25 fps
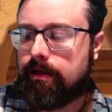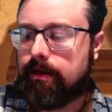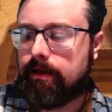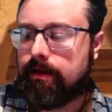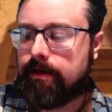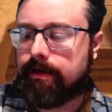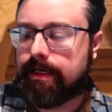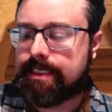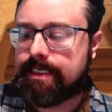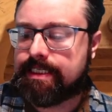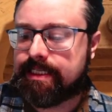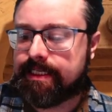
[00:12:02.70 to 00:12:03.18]

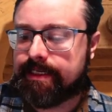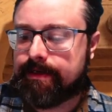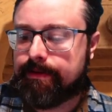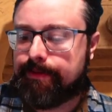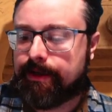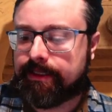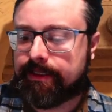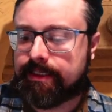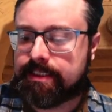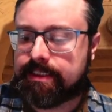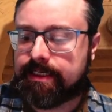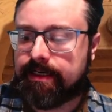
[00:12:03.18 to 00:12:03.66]
nice thing
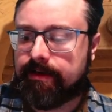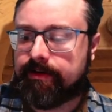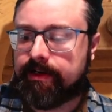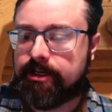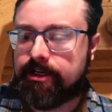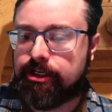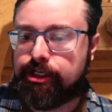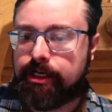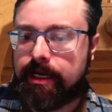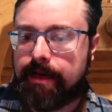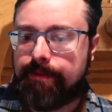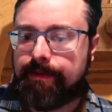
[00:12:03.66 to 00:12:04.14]
about the Scale
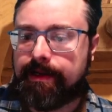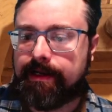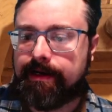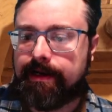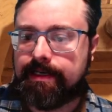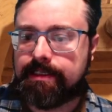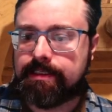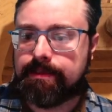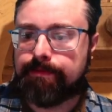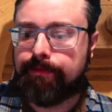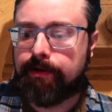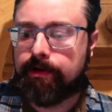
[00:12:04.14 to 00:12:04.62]
King Champion
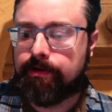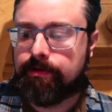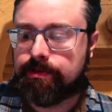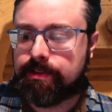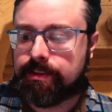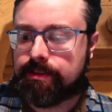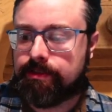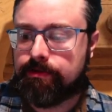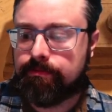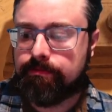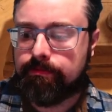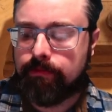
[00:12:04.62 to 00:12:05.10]
as
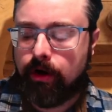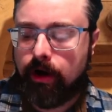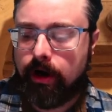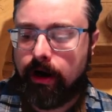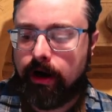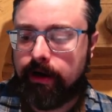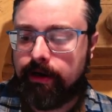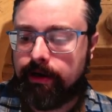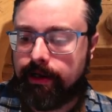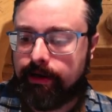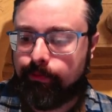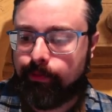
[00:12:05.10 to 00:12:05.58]
opposed to
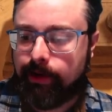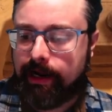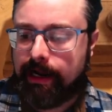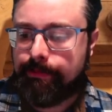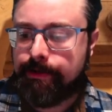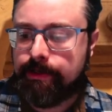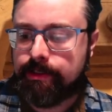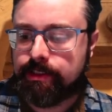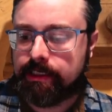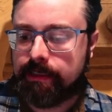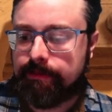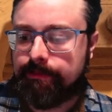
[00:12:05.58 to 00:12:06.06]
Maw, and why
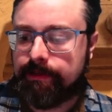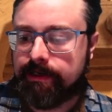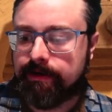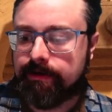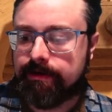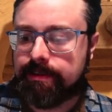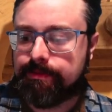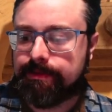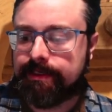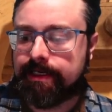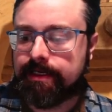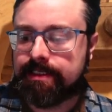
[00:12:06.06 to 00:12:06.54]
I'm using him here,
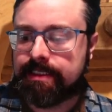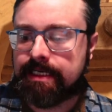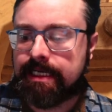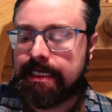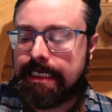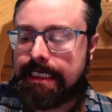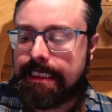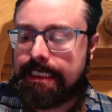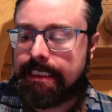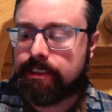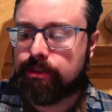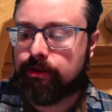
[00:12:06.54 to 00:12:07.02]
is because
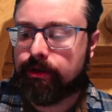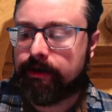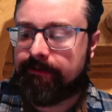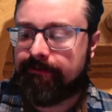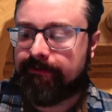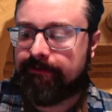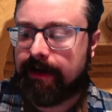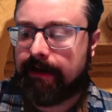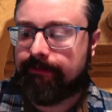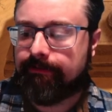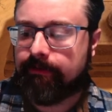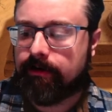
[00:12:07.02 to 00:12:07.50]
he's only
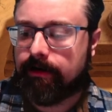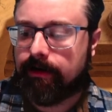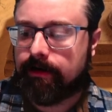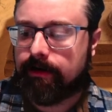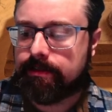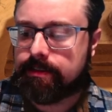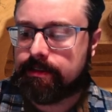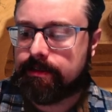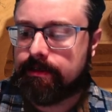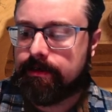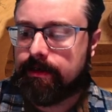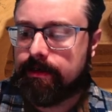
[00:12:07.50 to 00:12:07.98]
5
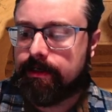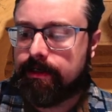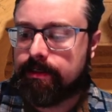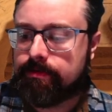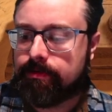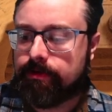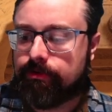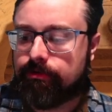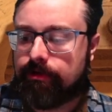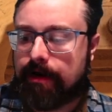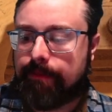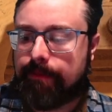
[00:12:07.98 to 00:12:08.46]
cost.
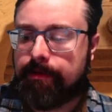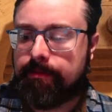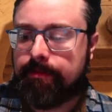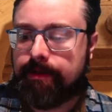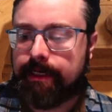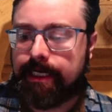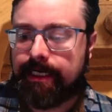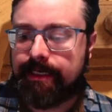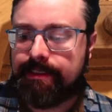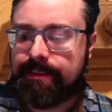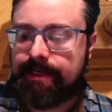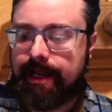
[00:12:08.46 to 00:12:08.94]
And drop him
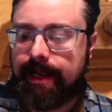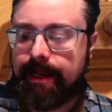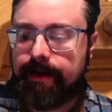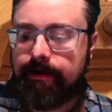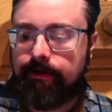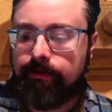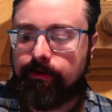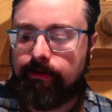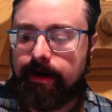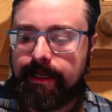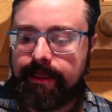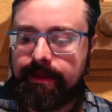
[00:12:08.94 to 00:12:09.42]
in at
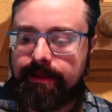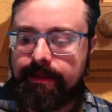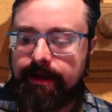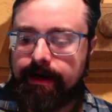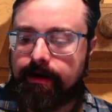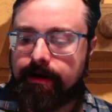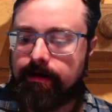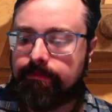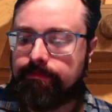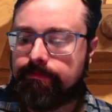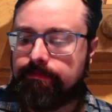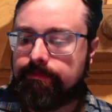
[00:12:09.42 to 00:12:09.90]
10 right
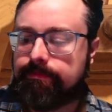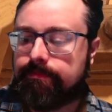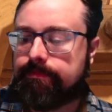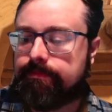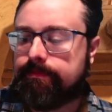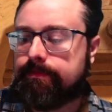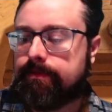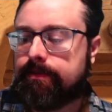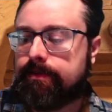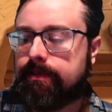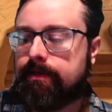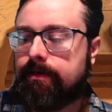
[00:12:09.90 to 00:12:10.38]
there.
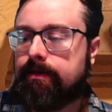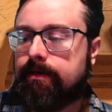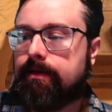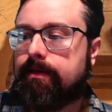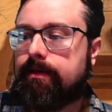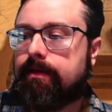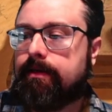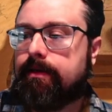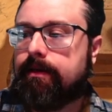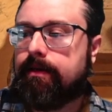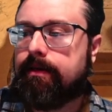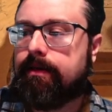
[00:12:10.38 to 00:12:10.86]

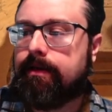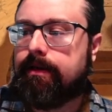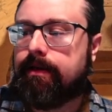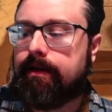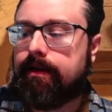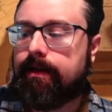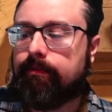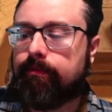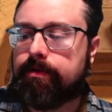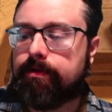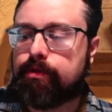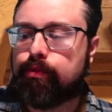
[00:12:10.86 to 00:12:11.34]

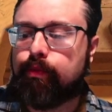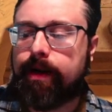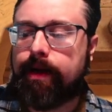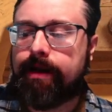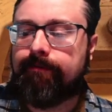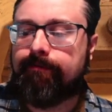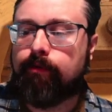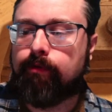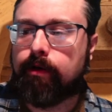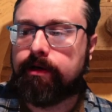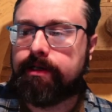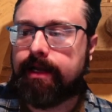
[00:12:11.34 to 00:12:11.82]
And we're just
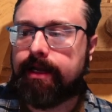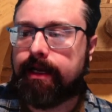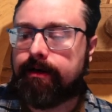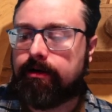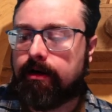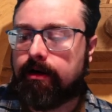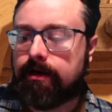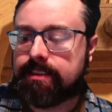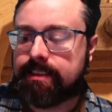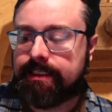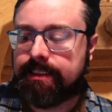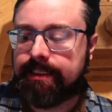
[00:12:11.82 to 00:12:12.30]
waiting for 10
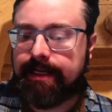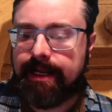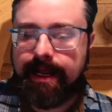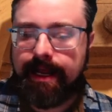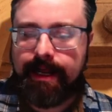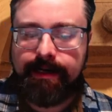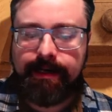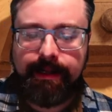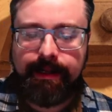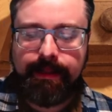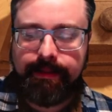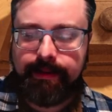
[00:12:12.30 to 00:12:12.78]
cost
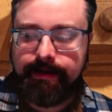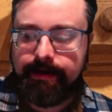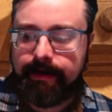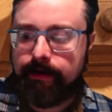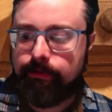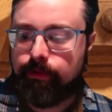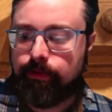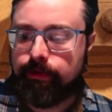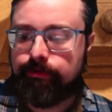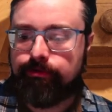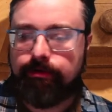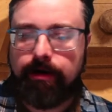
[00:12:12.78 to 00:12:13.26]
again, and then I
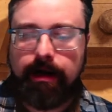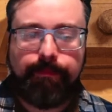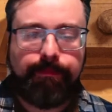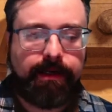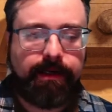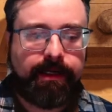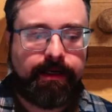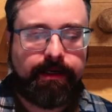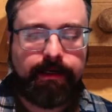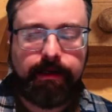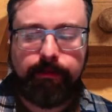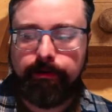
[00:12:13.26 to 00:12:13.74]
will drop
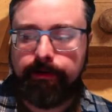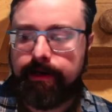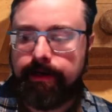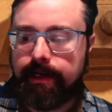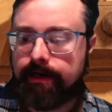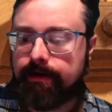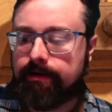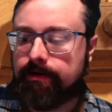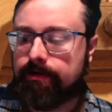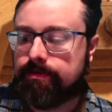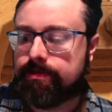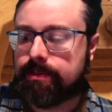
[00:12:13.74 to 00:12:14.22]
in double
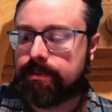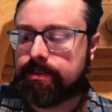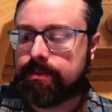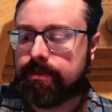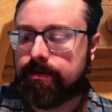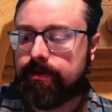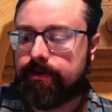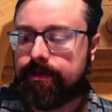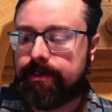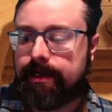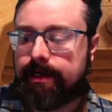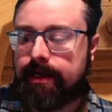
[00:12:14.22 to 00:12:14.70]
Necros. I'll
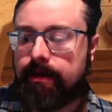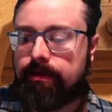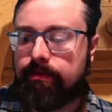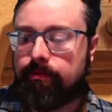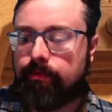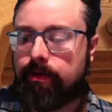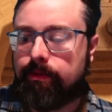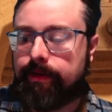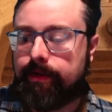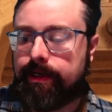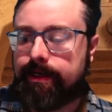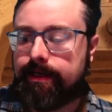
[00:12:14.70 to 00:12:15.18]
slow it down
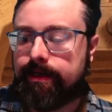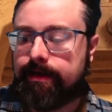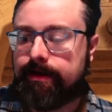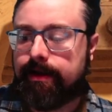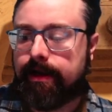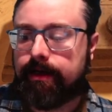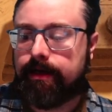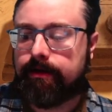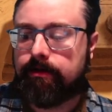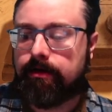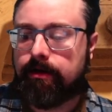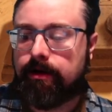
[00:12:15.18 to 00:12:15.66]
when we hit
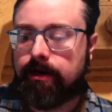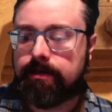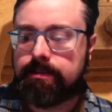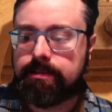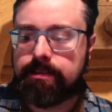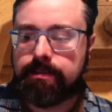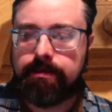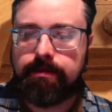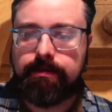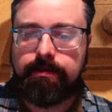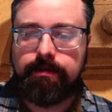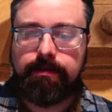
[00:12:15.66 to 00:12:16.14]
9
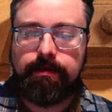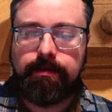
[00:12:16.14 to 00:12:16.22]
cost.